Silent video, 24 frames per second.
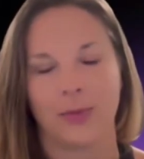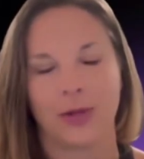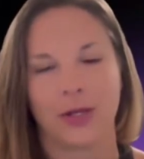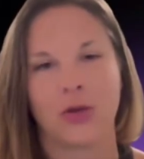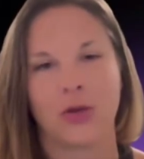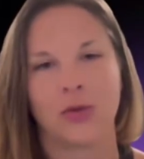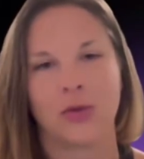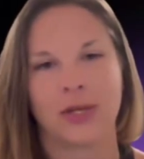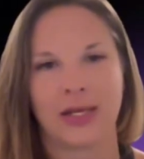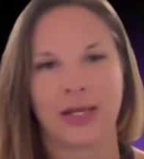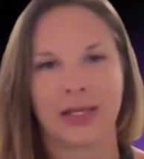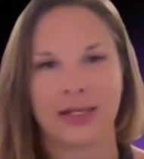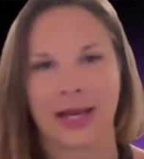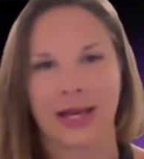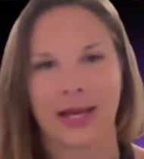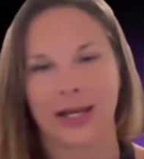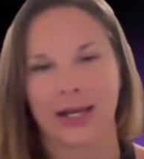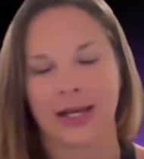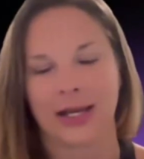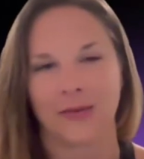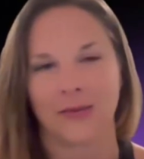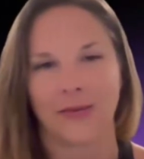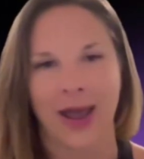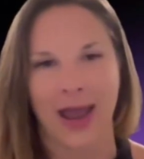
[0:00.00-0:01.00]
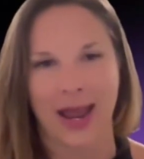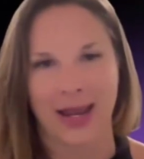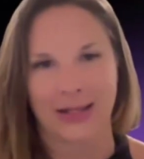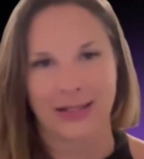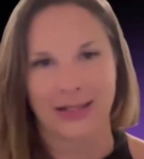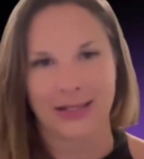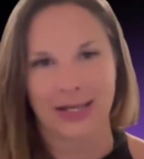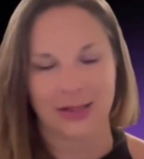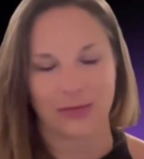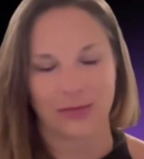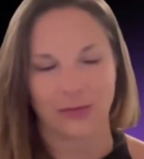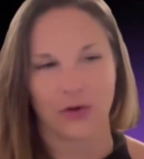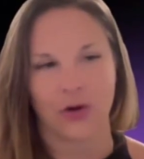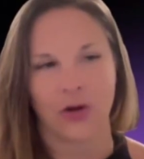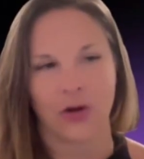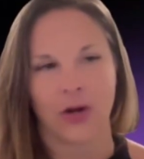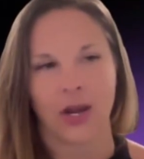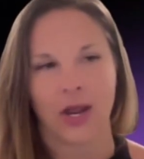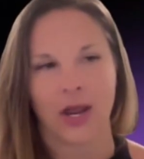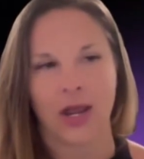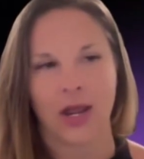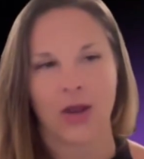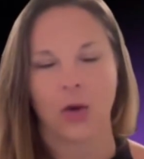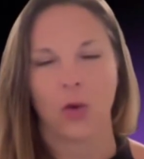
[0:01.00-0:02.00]
But you need that kind of access
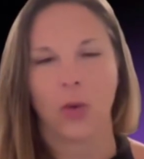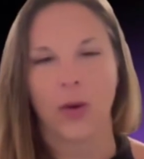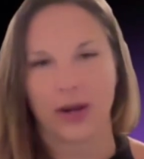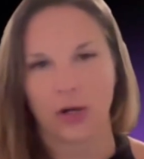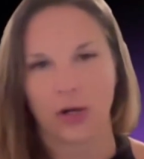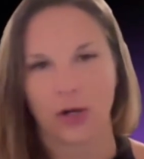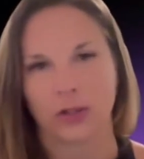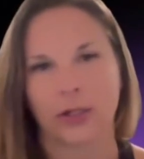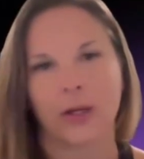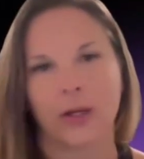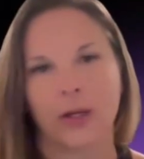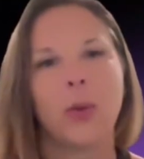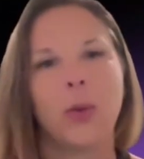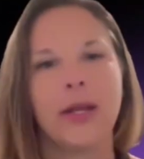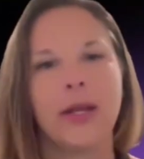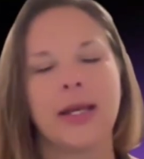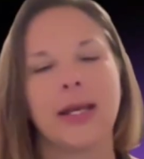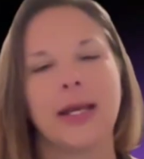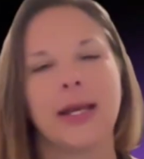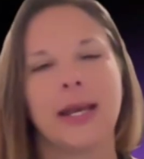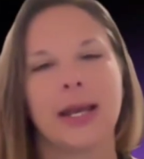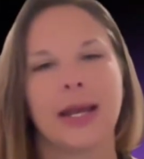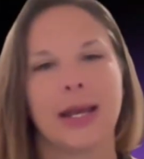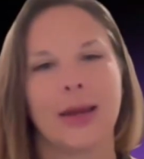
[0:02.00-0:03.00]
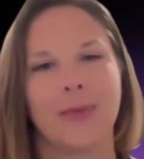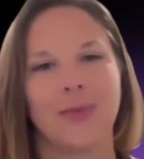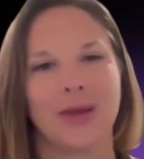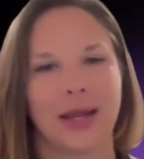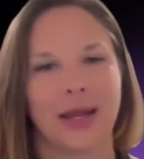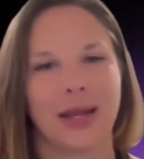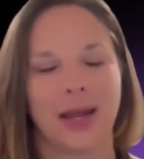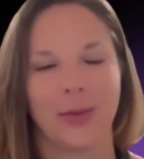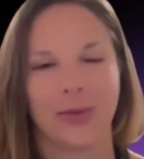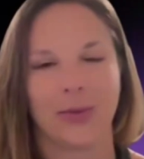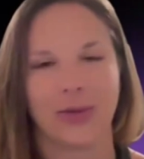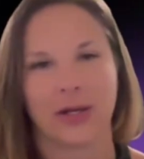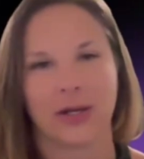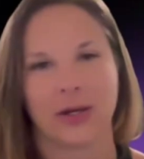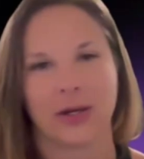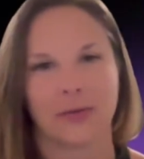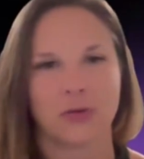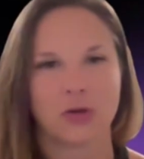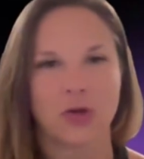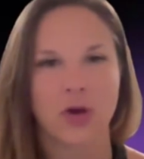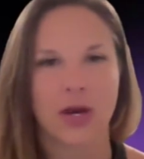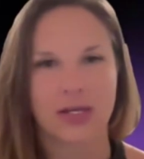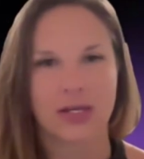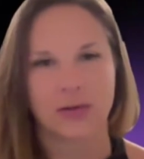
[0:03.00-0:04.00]
for quicker liquidity and being able to kind
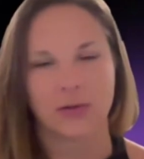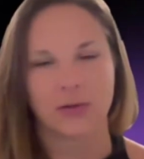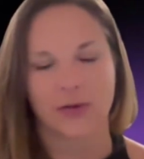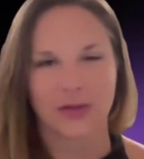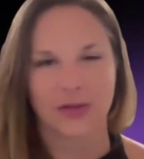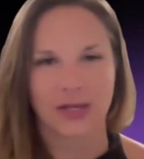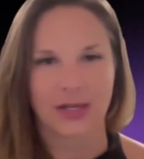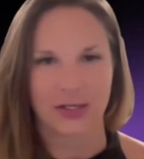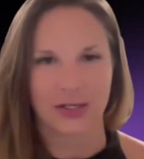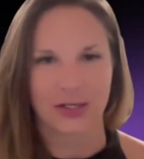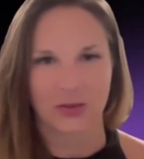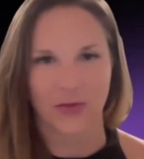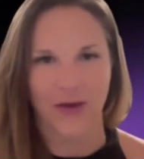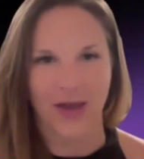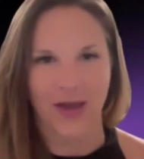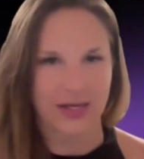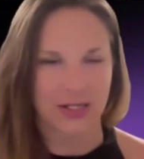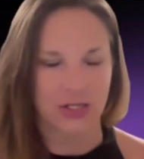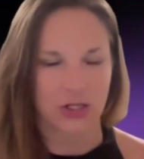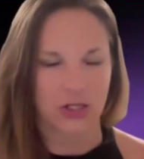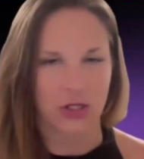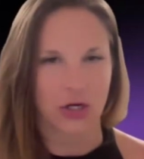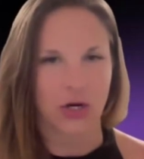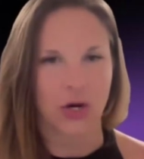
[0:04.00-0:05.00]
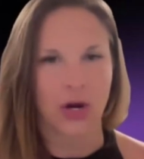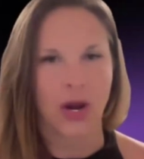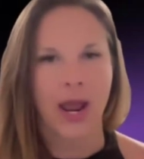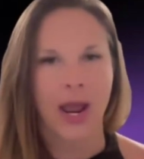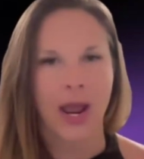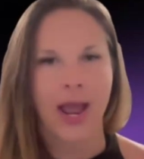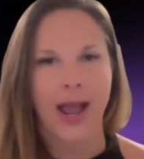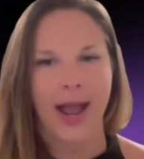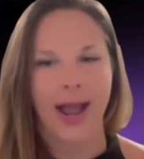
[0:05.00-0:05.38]
of transfer things faster.